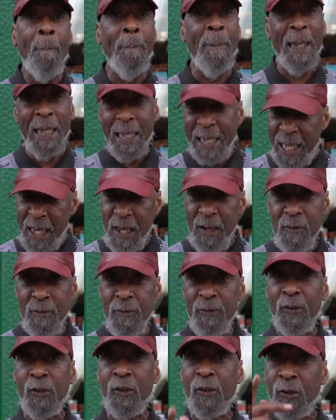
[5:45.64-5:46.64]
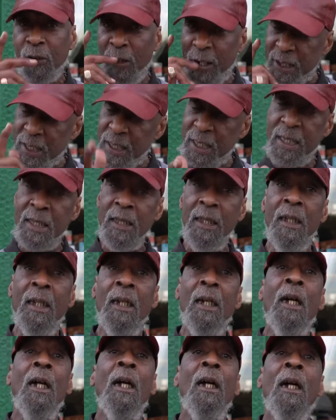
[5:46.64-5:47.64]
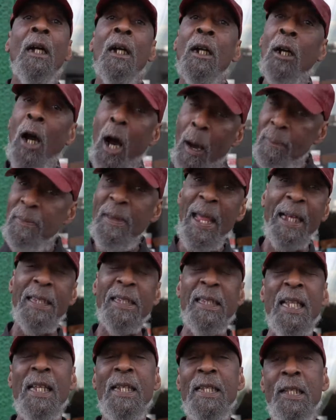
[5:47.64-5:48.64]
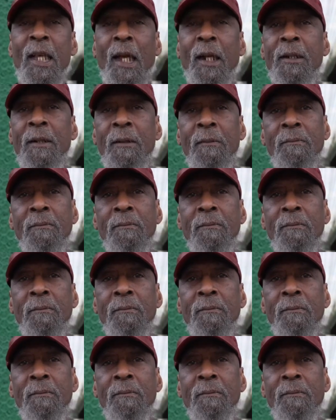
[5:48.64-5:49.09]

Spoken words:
believe, Chris, come next season,